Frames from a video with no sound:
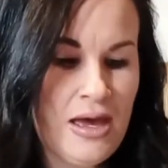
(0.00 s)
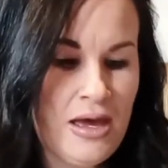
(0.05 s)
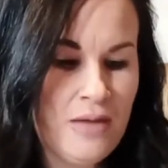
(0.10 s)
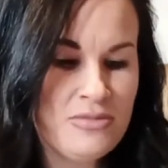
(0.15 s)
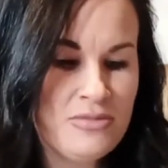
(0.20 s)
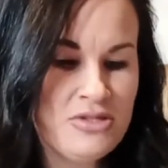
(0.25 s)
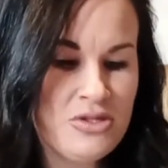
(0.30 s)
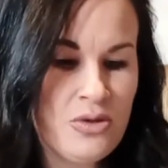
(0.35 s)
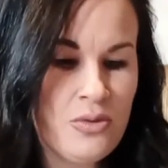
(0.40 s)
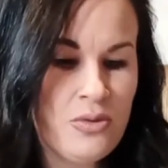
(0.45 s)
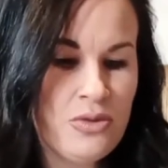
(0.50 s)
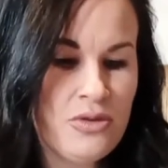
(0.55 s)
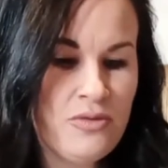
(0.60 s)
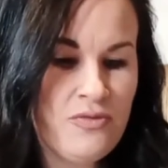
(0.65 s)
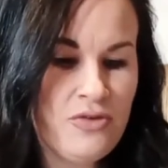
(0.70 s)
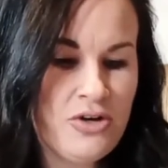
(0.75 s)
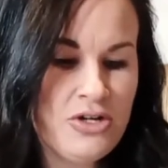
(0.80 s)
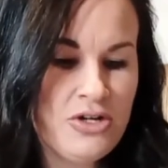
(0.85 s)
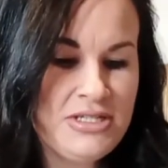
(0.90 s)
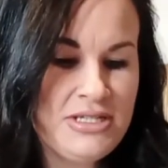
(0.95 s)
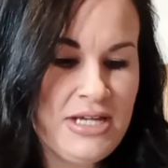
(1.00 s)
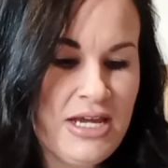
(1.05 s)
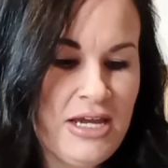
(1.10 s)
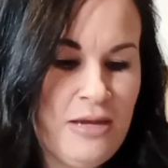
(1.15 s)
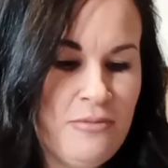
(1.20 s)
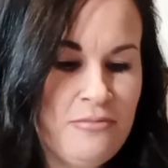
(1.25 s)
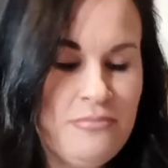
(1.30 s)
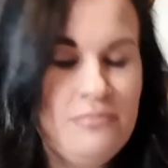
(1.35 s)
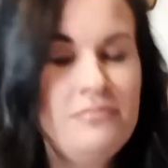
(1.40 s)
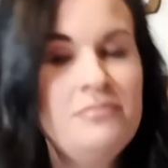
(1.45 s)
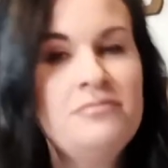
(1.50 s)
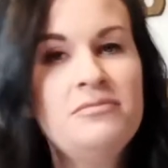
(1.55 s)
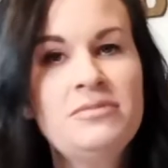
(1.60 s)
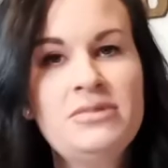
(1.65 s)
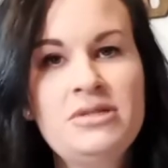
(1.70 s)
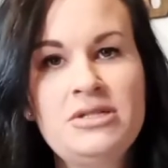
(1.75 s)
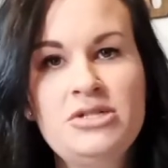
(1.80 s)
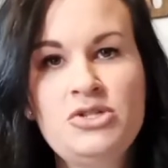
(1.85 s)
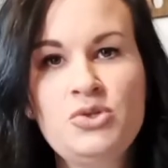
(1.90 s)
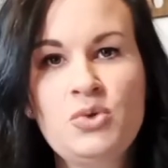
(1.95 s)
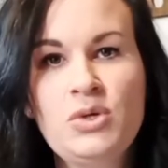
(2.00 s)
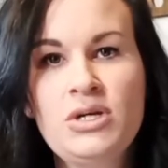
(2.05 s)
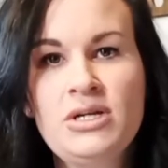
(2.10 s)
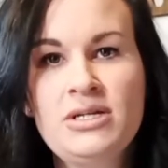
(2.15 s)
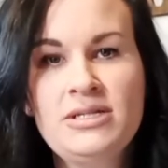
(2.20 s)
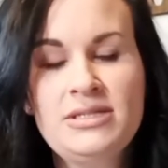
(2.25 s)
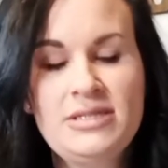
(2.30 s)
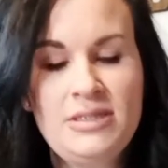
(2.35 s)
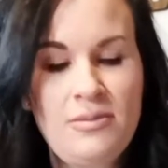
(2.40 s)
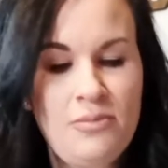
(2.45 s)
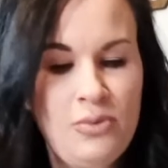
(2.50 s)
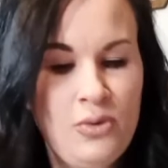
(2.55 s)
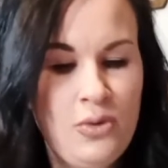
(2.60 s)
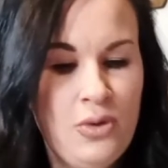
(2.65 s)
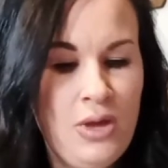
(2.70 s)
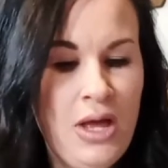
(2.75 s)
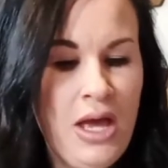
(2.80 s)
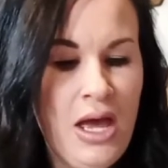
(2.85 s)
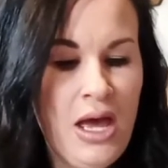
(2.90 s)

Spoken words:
So the first name, short, simple.